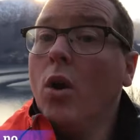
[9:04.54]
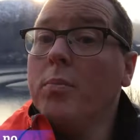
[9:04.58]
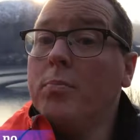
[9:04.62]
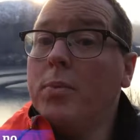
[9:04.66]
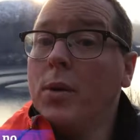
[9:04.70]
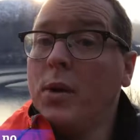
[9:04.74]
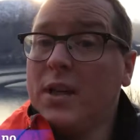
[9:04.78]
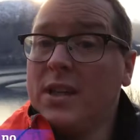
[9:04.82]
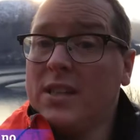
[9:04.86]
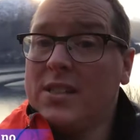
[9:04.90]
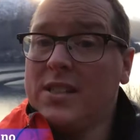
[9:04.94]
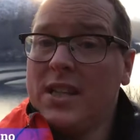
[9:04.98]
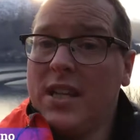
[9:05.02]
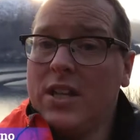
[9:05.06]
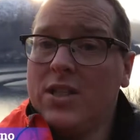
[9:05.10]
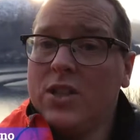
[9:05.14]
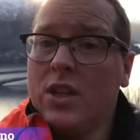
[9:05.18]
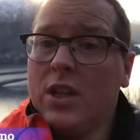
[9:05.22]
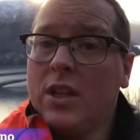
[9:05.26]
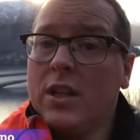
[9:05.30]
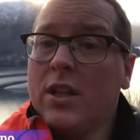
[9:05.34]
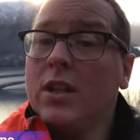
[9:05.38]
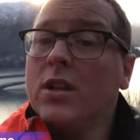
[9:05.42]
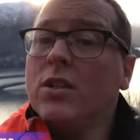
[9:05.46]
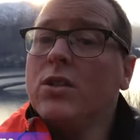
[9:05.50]
book a
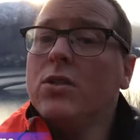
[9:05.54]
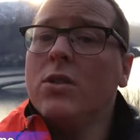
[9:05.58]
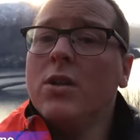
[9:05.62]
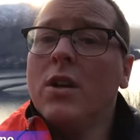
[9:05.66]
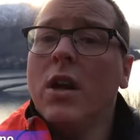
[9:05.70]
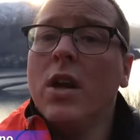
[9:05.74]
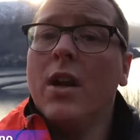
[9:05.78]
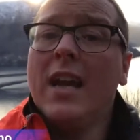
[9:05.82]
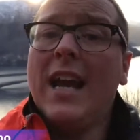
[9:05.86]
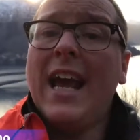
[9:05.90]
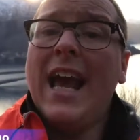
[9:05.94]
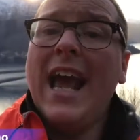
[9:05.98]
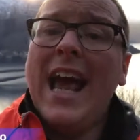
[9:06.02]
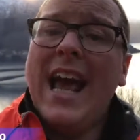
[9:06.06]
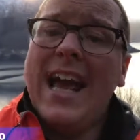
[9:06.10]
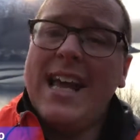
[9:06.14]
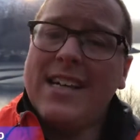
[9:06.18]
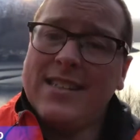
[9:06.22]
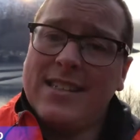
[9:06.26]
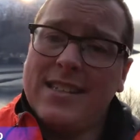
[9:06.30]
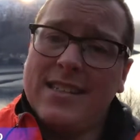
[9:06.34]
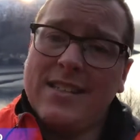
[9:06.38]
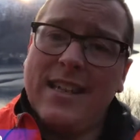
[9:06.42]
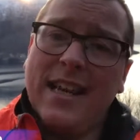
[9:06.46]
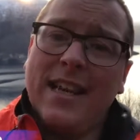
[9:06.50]
session, do not
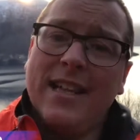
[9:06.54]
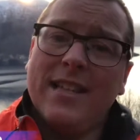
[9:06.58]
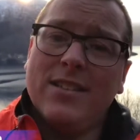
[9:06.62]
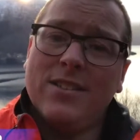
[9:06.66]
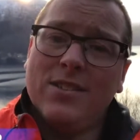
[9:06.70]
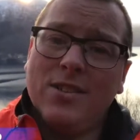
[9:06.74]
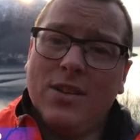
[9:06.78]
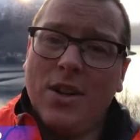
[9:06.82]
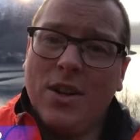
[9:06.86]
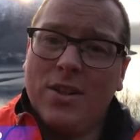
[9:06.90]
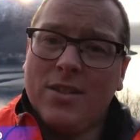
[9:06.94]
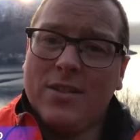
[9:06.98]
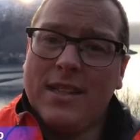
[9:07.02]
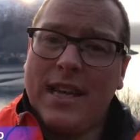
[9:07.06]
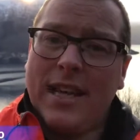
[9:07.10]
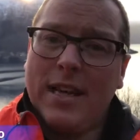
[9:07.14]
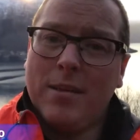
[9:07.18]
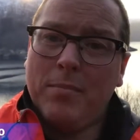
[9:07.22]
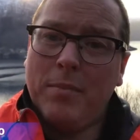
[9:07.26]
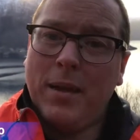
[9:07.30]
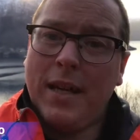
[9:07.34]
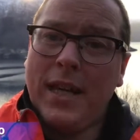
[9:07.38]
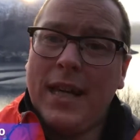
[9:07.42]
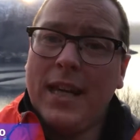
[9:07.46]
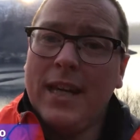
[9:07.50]
hesitate to contact
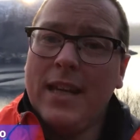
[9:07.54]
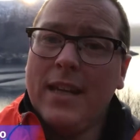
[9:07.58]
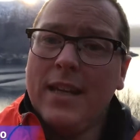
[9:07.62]
me.